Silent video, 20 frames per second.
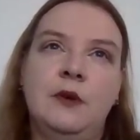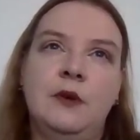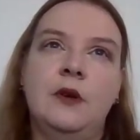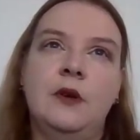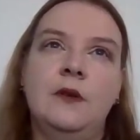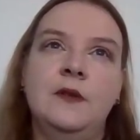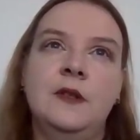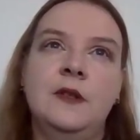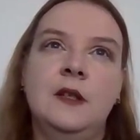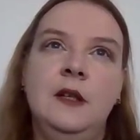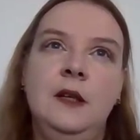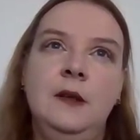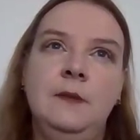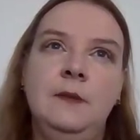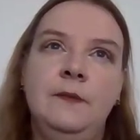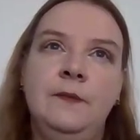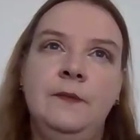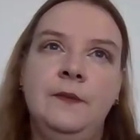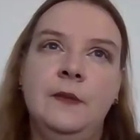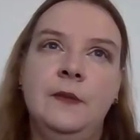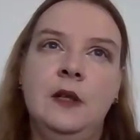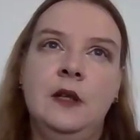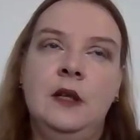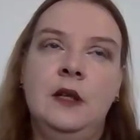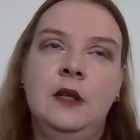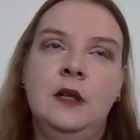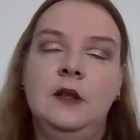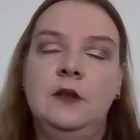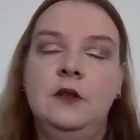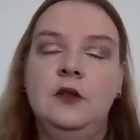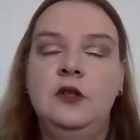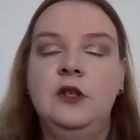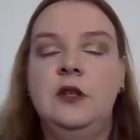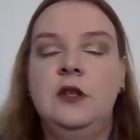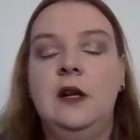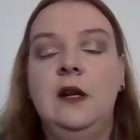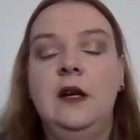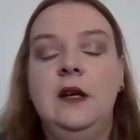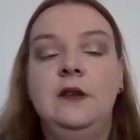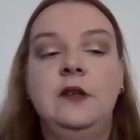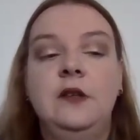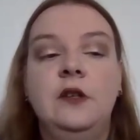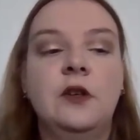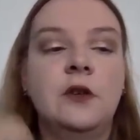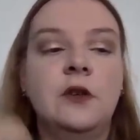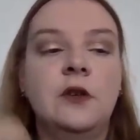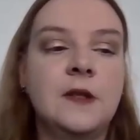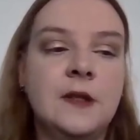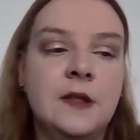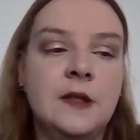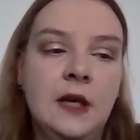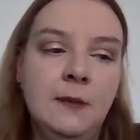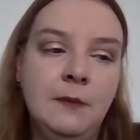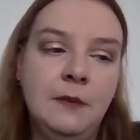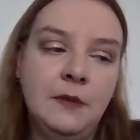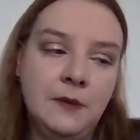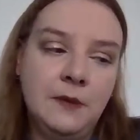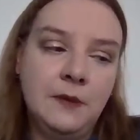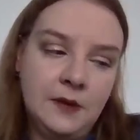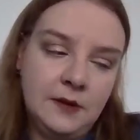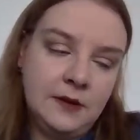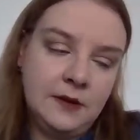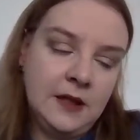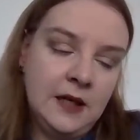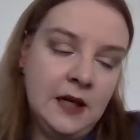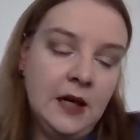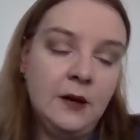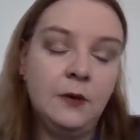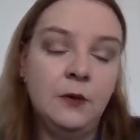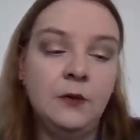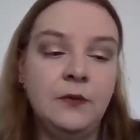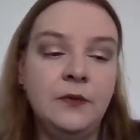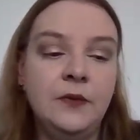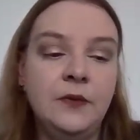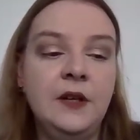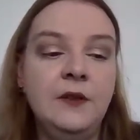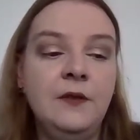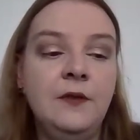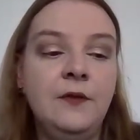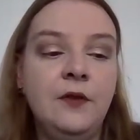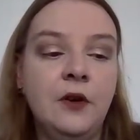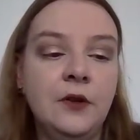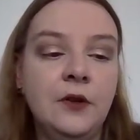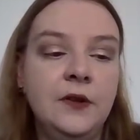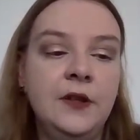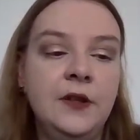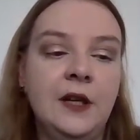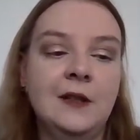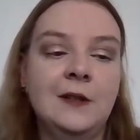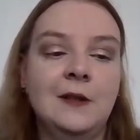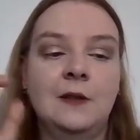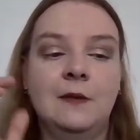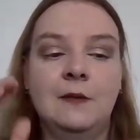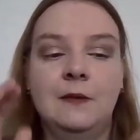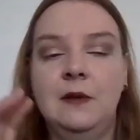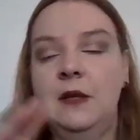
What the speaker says: Zborowski, the digital editors somehow they thought that